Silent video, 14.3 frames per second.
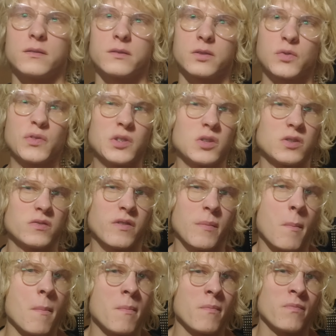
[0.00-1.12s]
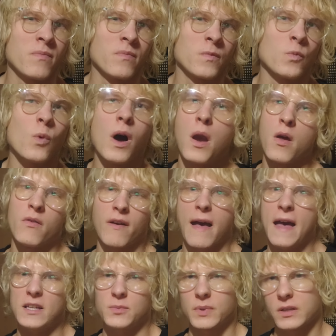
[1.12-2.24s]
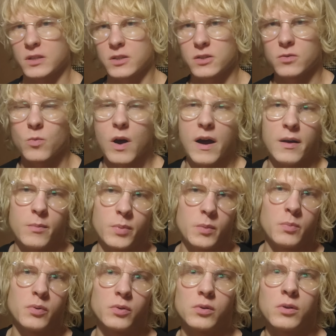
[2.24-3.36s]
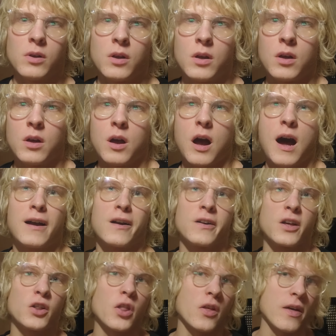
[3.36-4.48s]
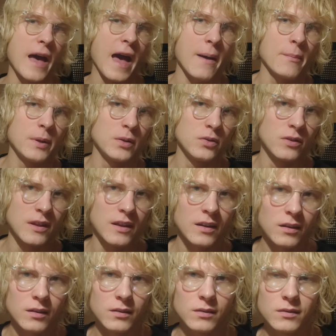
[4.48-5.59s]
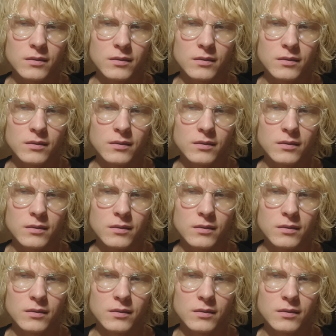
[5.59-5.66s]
So this is one of the aspects why people are not happy today.